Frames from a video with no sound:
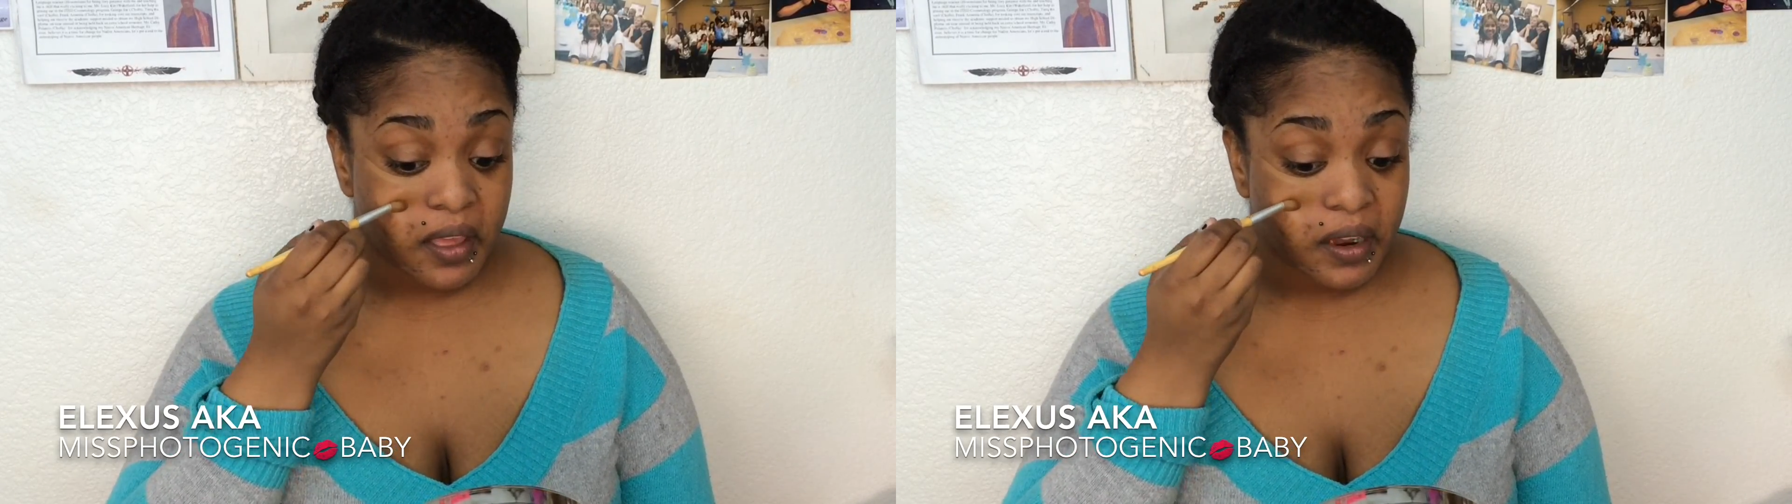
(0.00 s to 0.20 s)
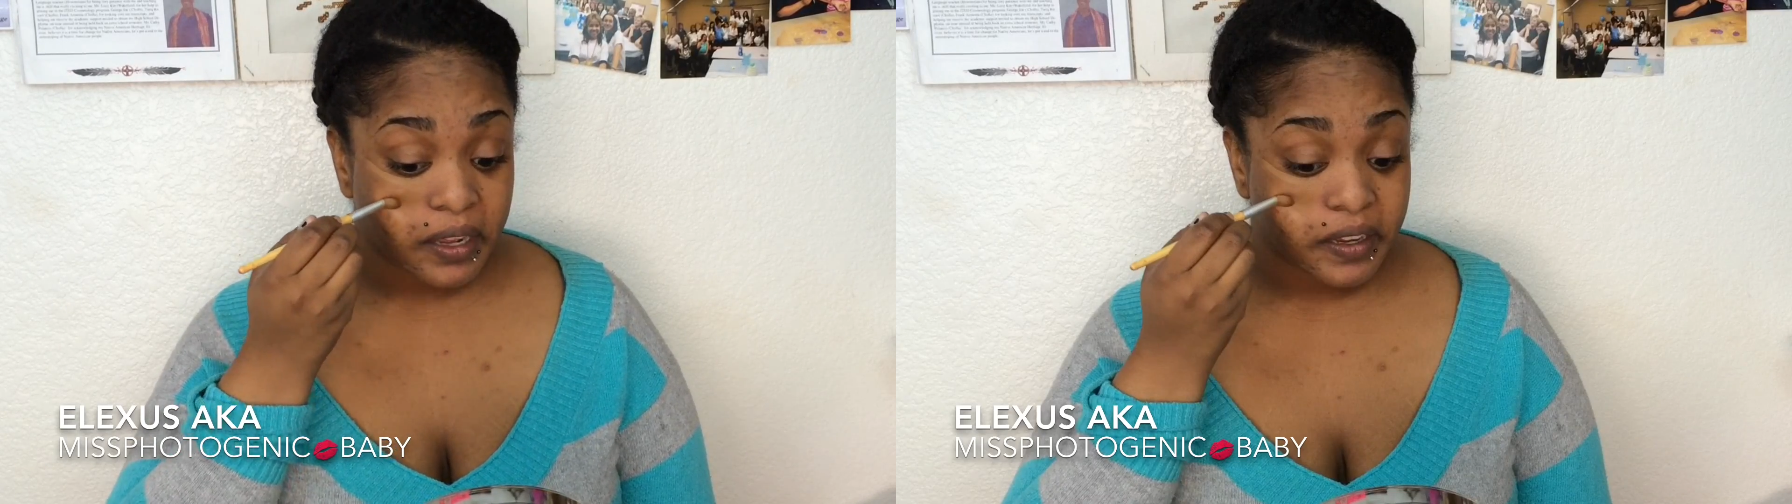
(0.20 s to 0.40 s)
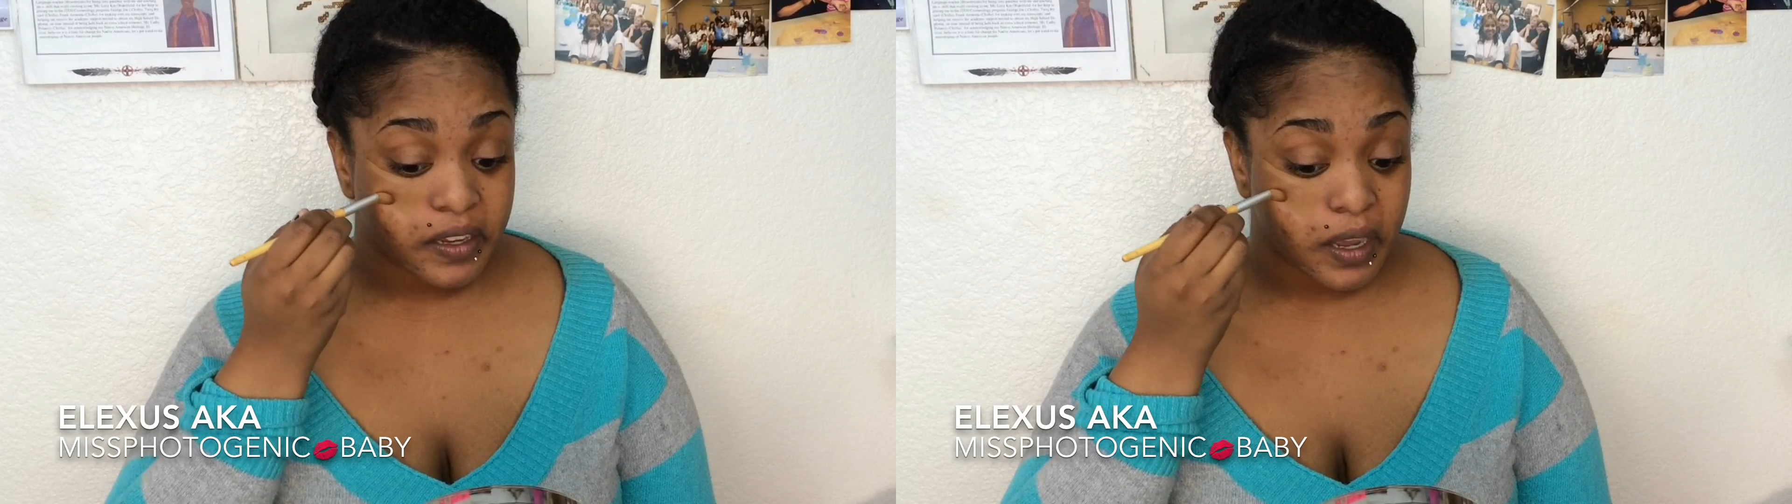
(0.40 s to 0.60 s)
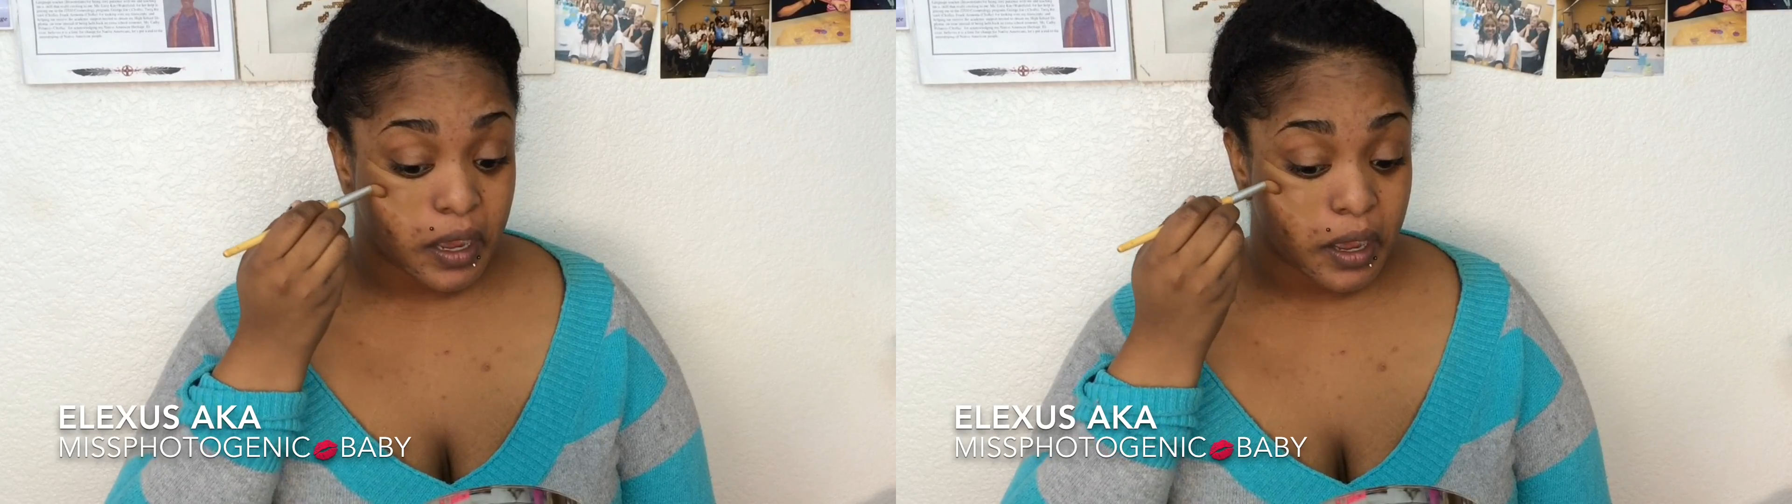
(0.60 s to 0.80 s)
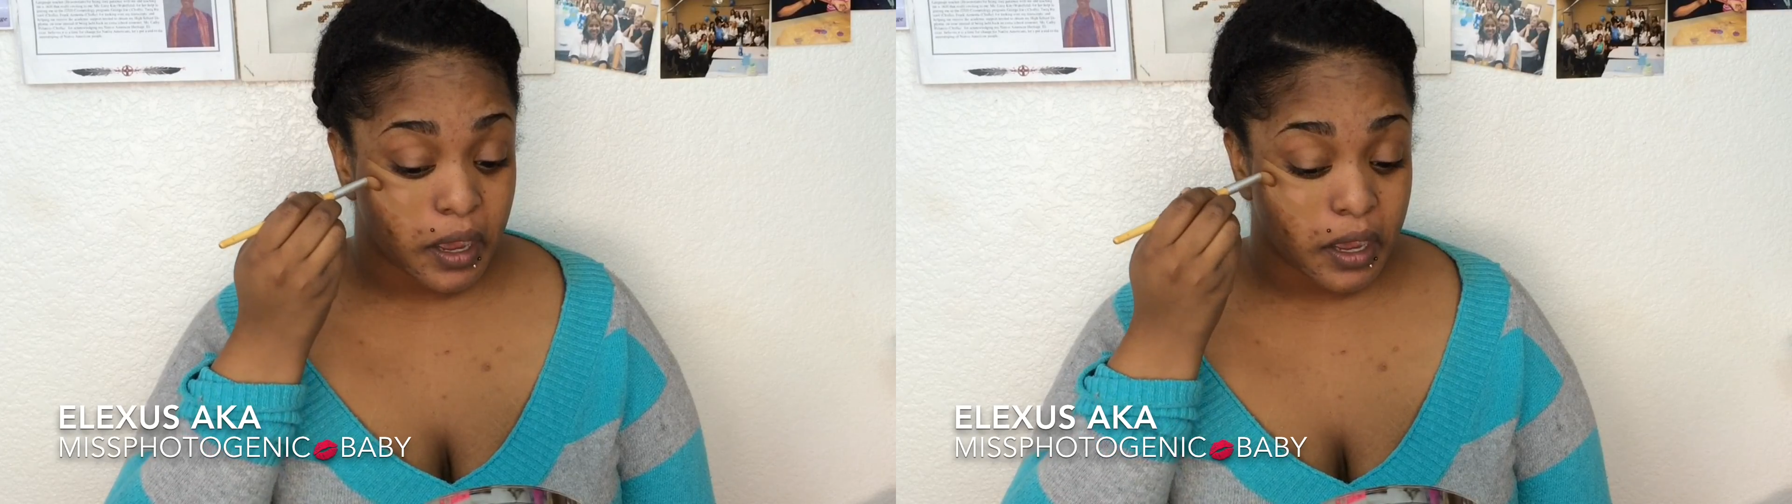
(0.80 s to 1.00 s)
like a
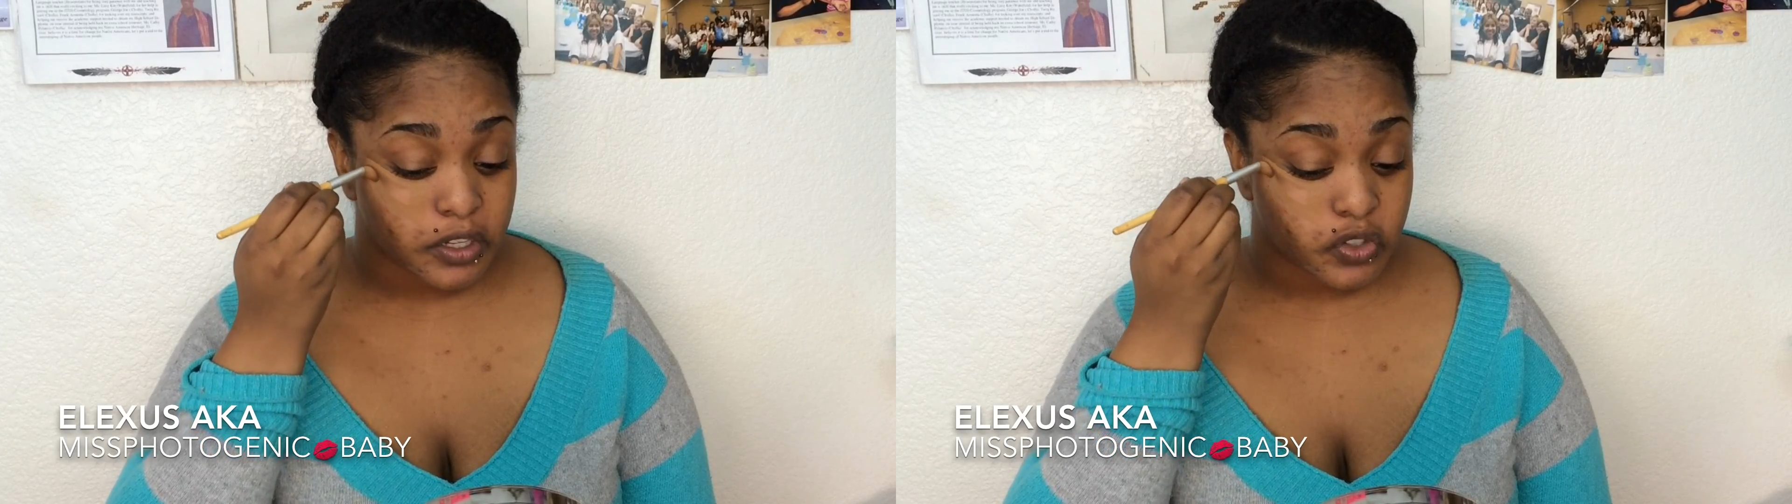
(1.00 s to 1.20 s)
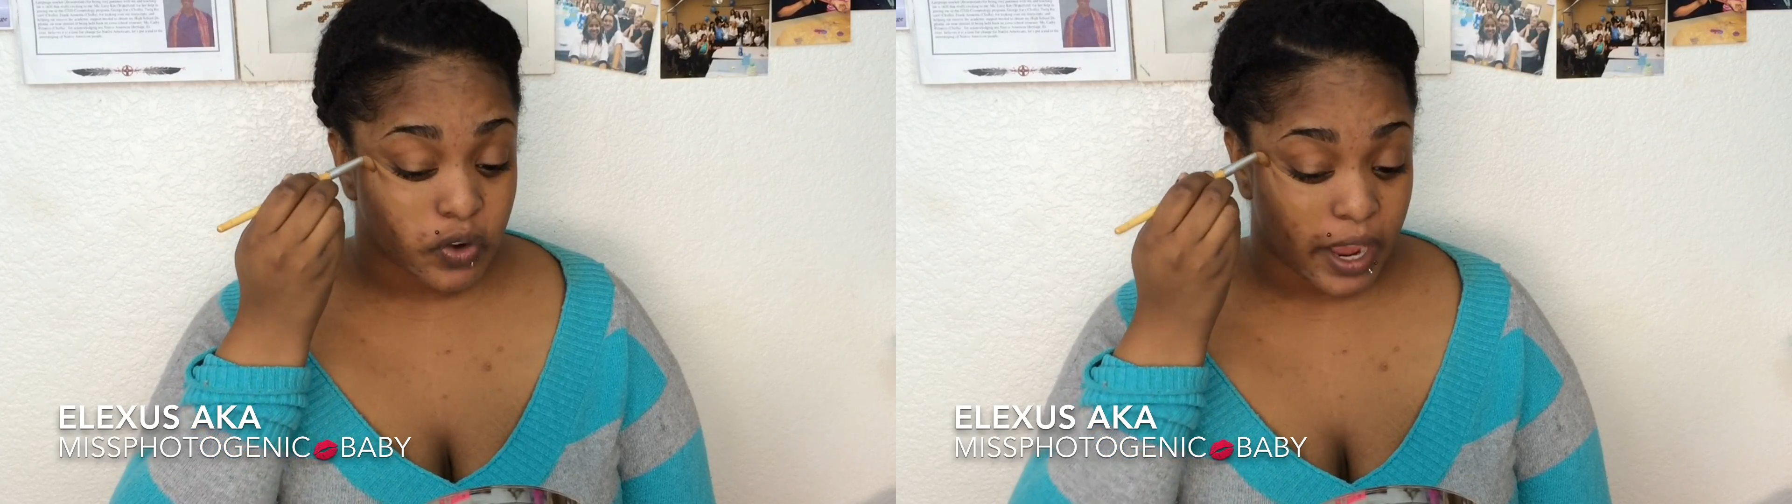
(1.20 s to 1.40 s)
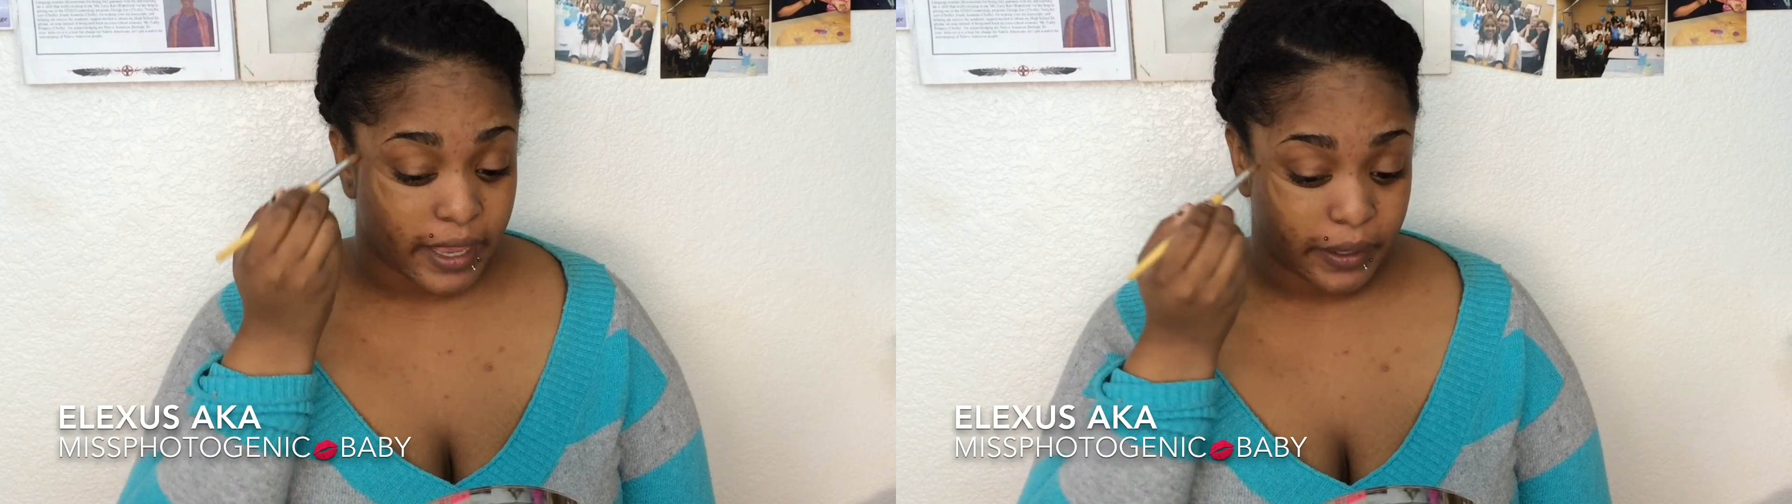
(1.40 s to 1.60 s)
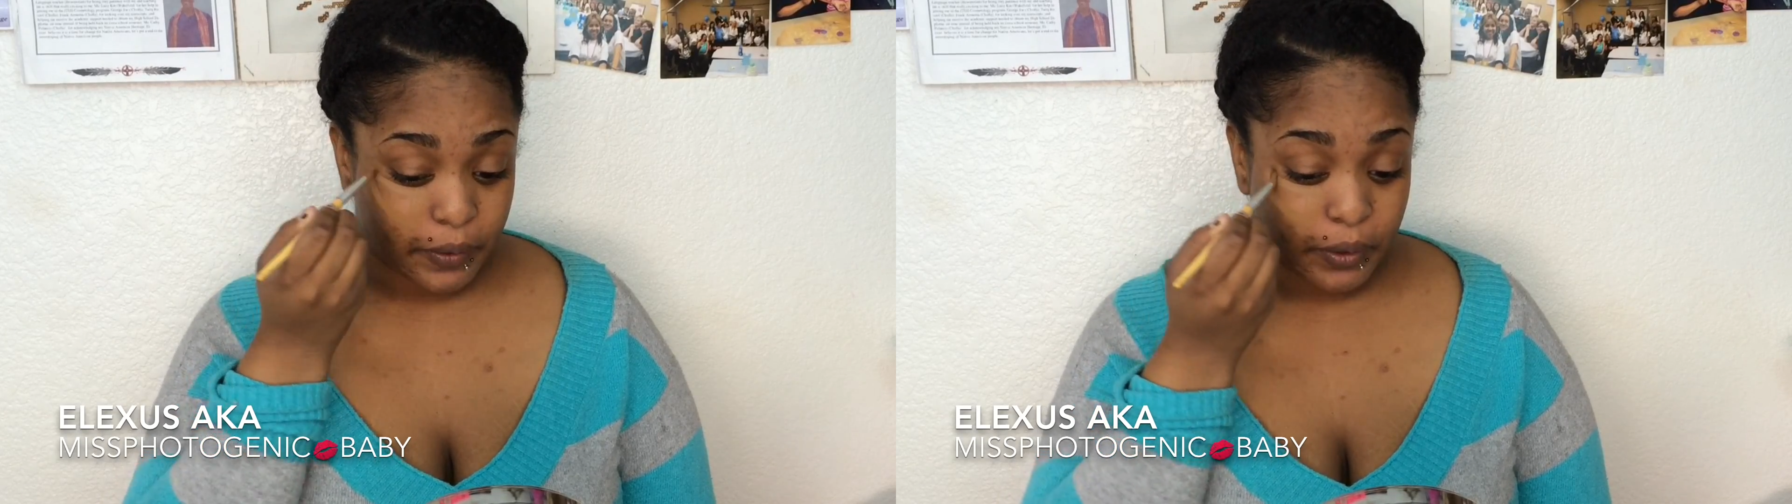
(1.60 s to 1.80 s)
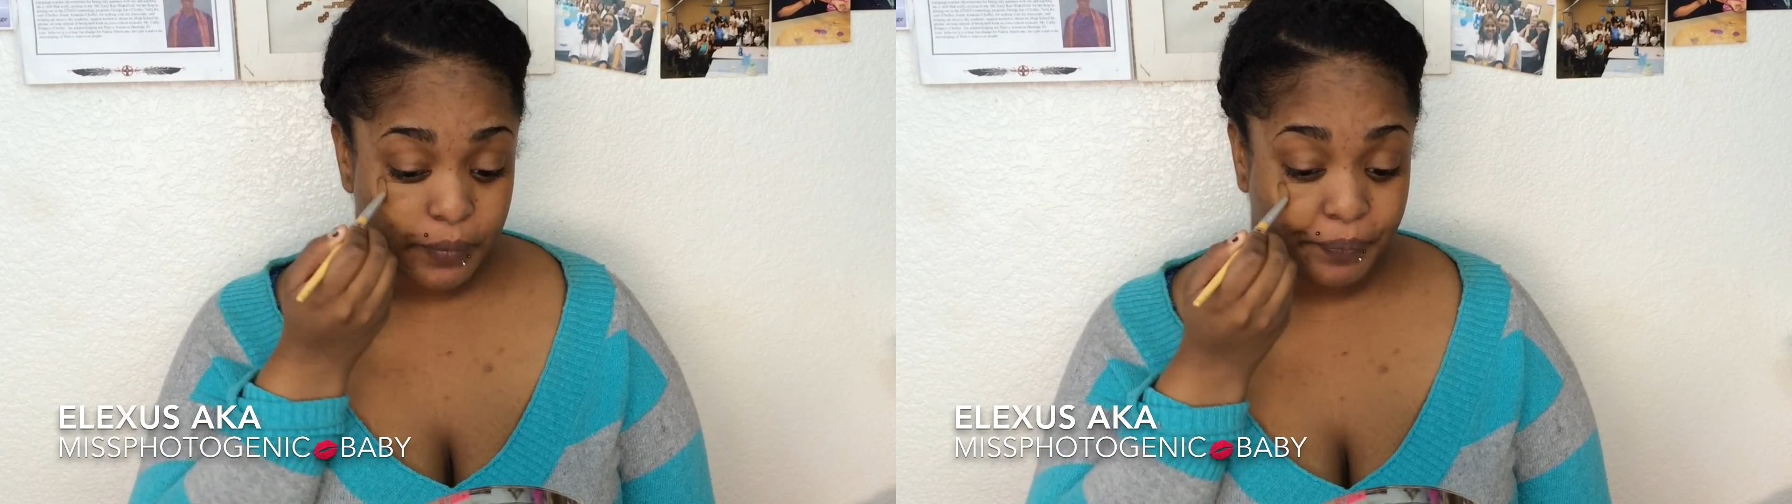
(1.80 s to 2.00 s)

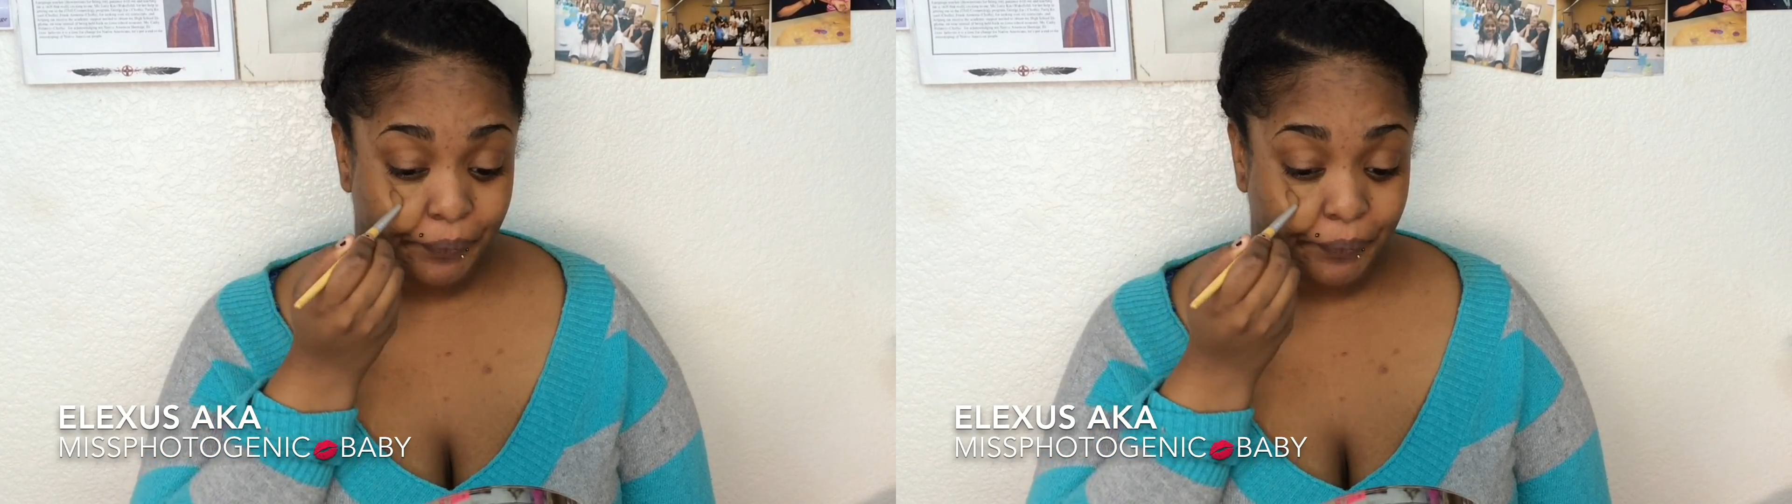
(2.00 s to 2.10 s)
triangle.